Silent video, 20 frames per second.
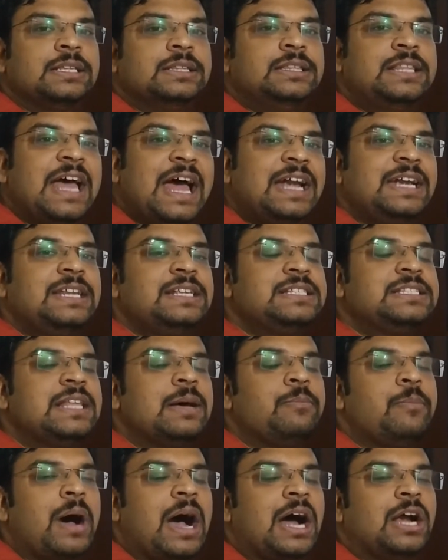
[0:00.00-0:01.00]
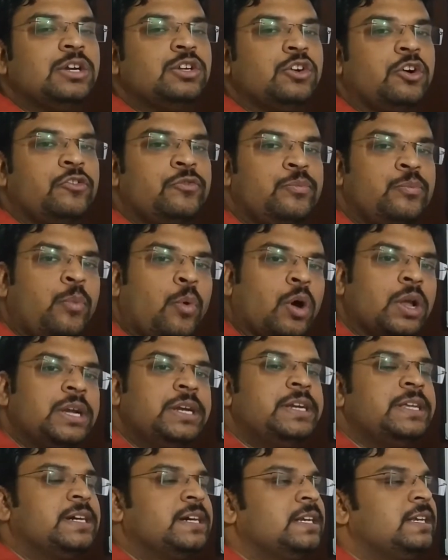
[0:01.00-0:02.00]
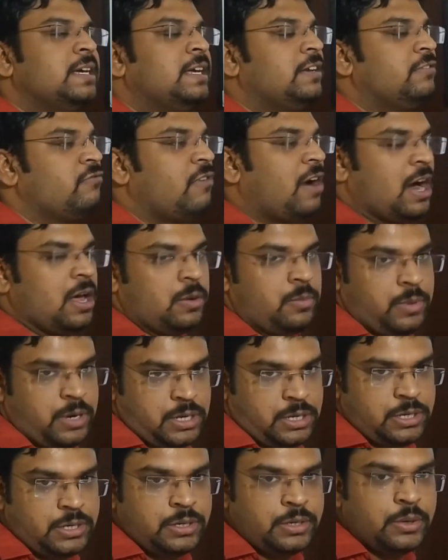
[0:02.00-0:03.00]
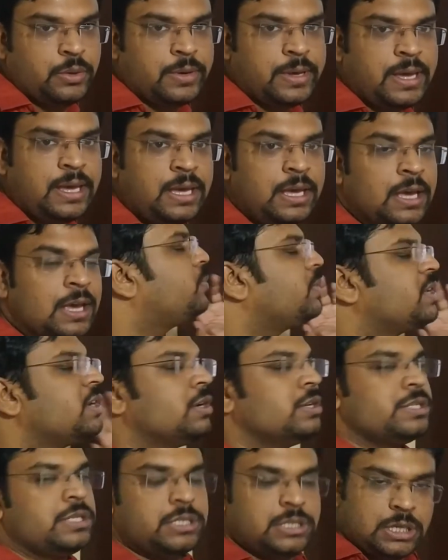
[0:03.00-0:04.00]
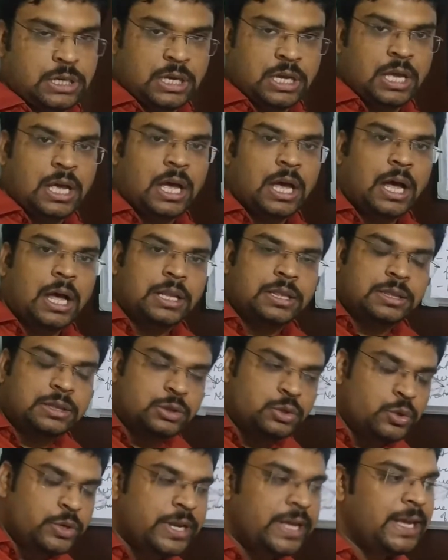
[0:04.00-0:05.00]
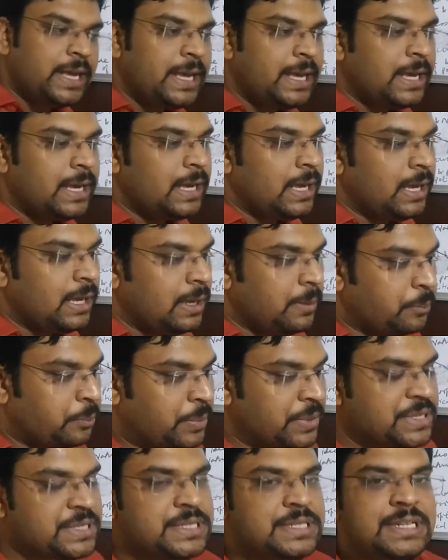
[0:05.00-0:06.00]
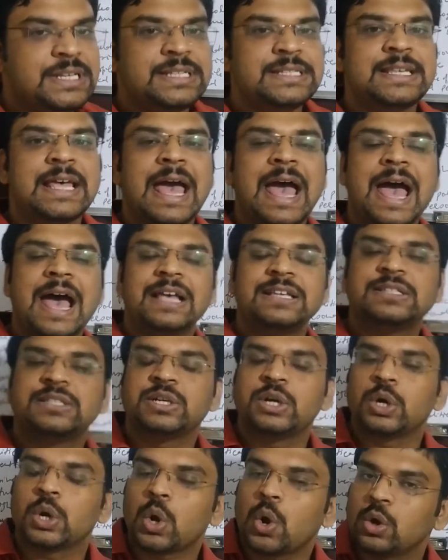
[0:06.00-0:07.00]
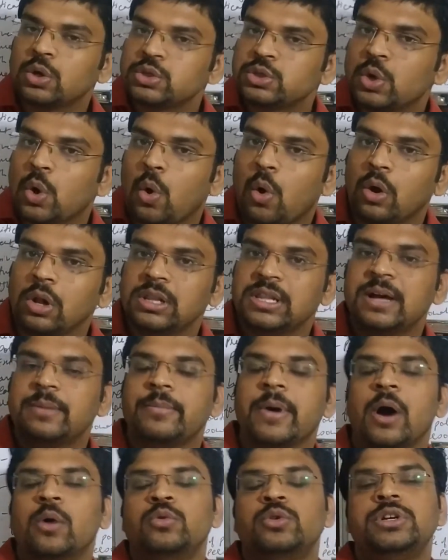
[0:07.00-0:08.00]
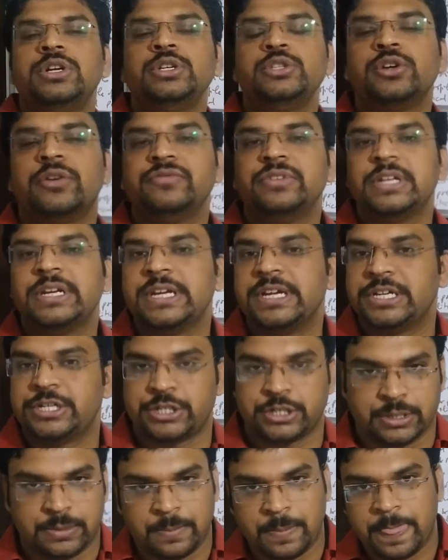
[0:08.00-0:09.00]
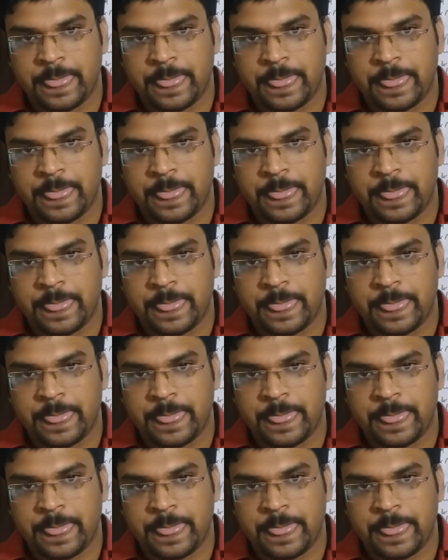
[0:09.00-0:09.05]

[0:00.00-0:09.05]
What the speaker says: that is the part of political environment. Okay, because today business has crossed all the boundaries of the nation.